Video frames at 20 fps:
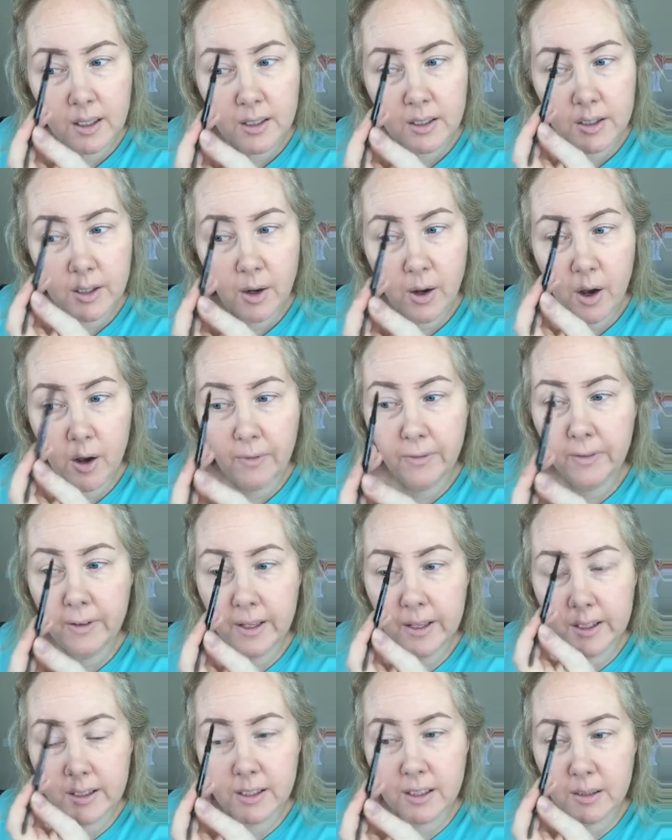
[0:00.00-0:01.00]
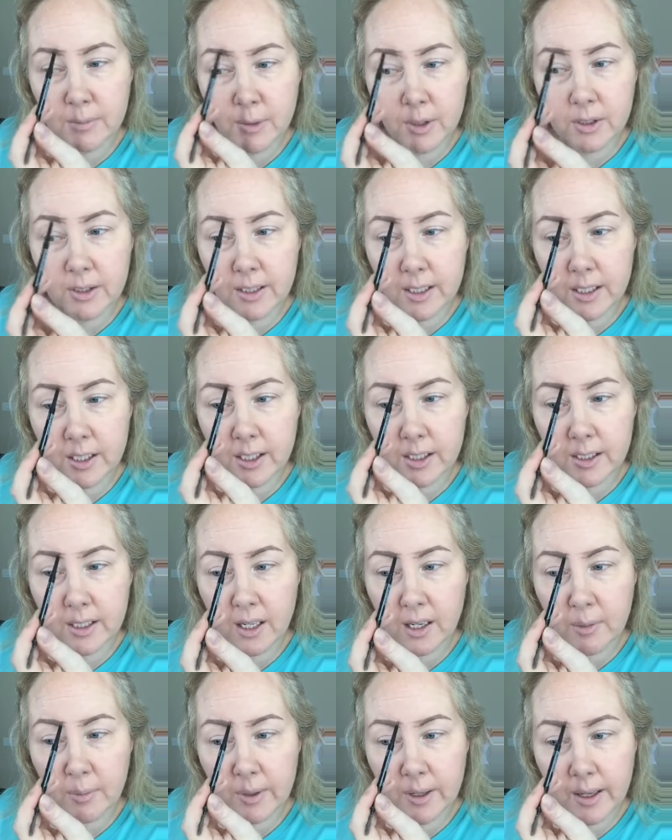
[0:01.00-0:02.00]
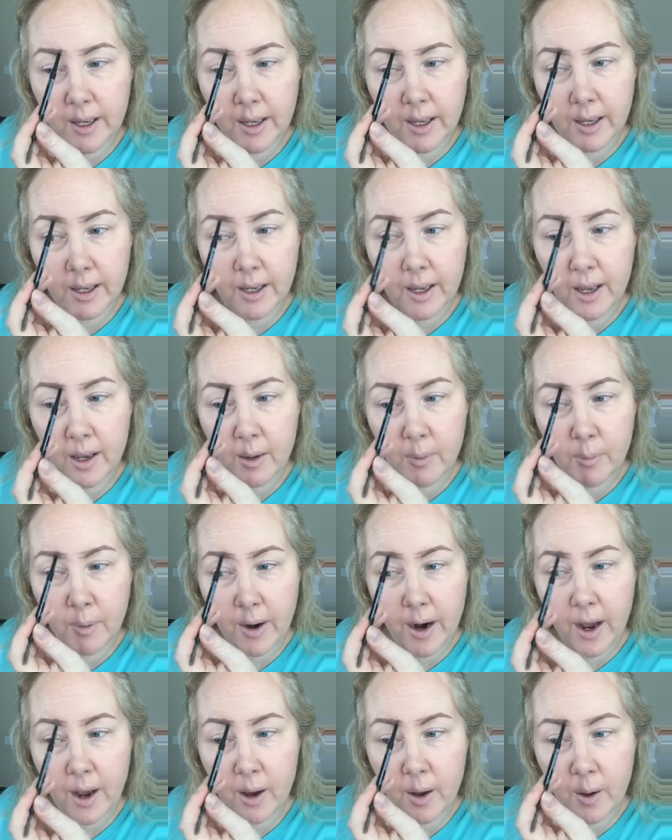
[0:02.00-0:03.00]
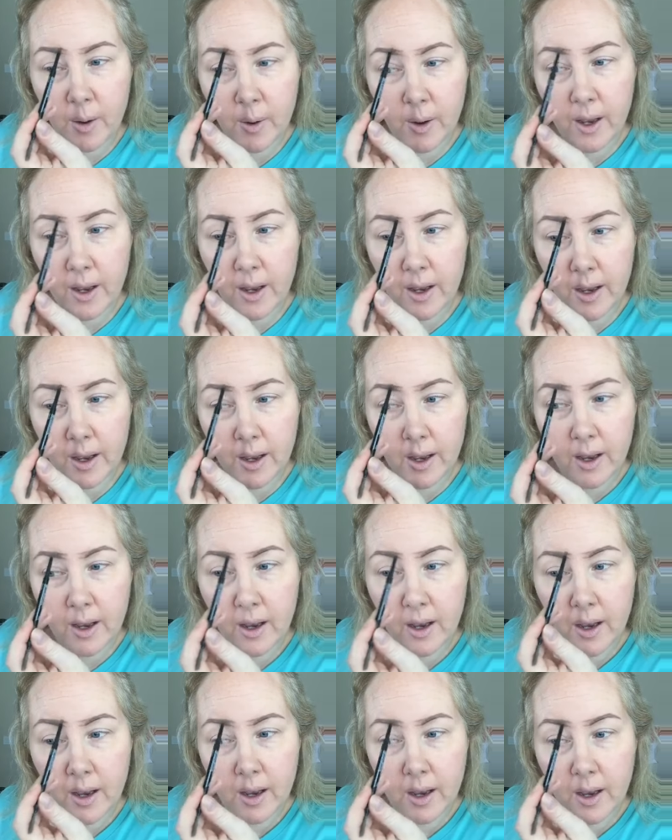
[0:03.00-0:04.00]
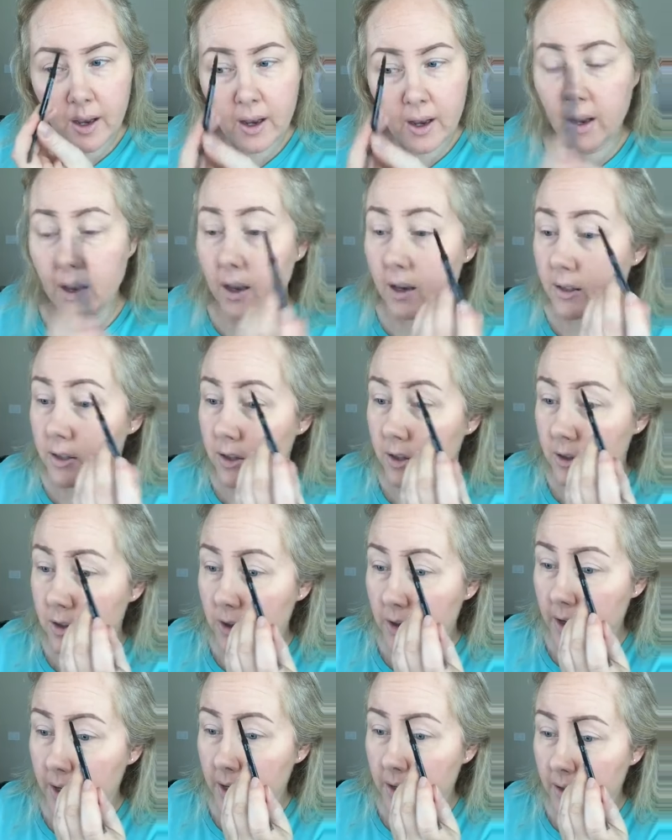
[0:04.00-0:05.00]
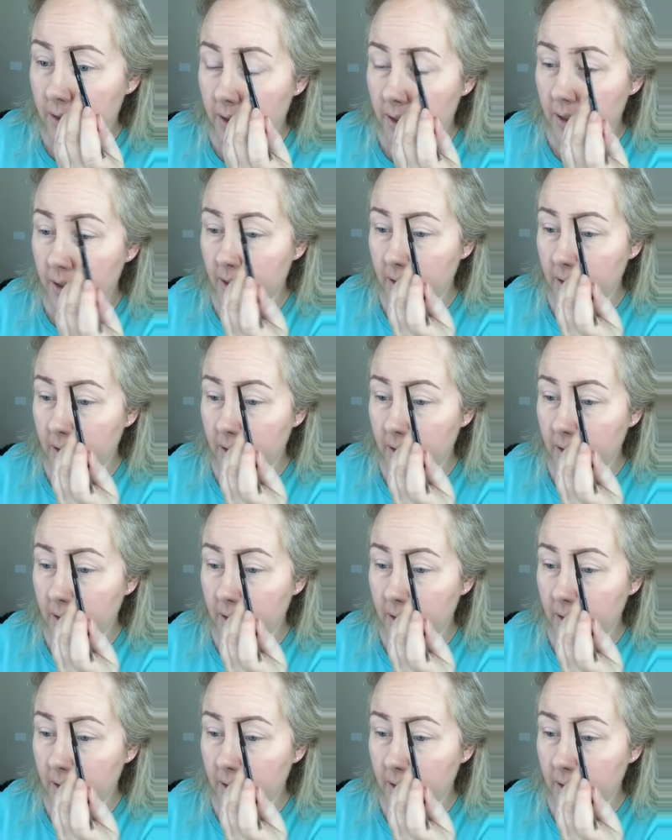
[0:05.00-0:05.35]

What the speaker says: So hopefully this is mostly just gonna be a brow tutorial,